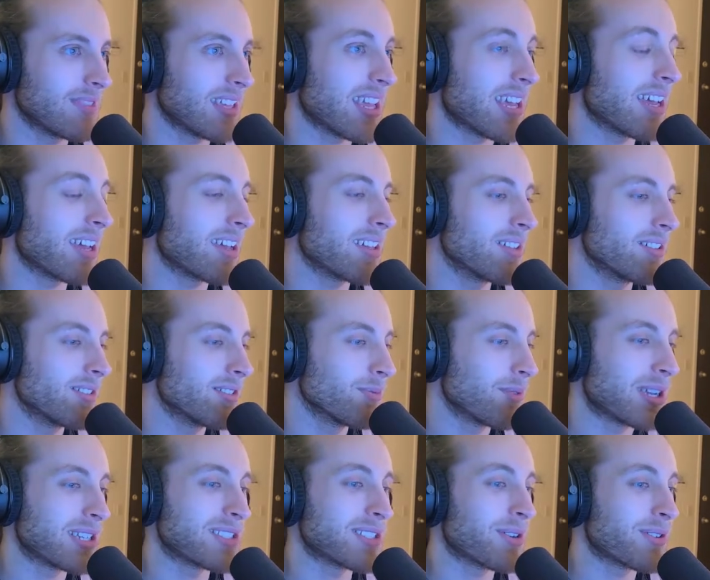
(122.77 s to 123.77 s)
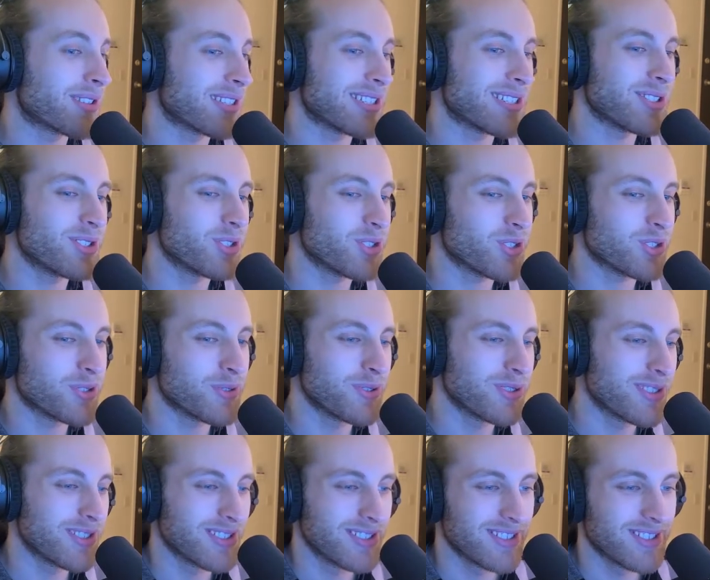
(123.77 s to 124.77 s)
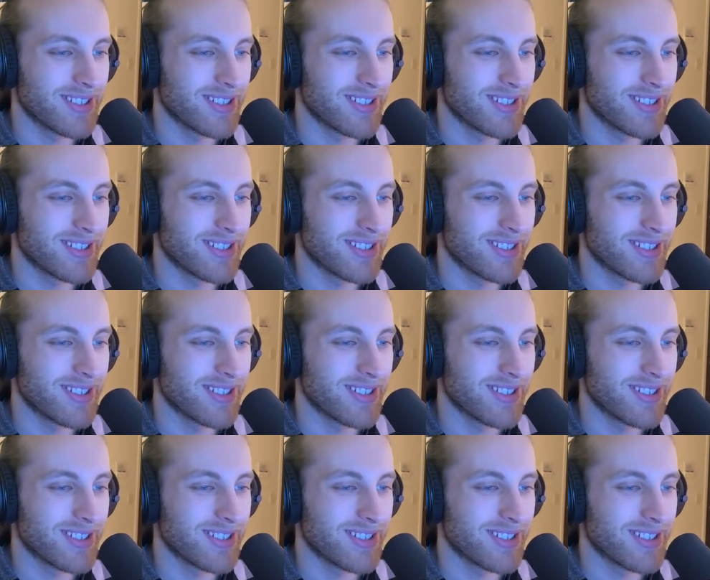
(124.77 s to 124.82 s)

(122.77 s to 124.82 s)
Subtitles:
Yeah, we can start with the ninja shoes.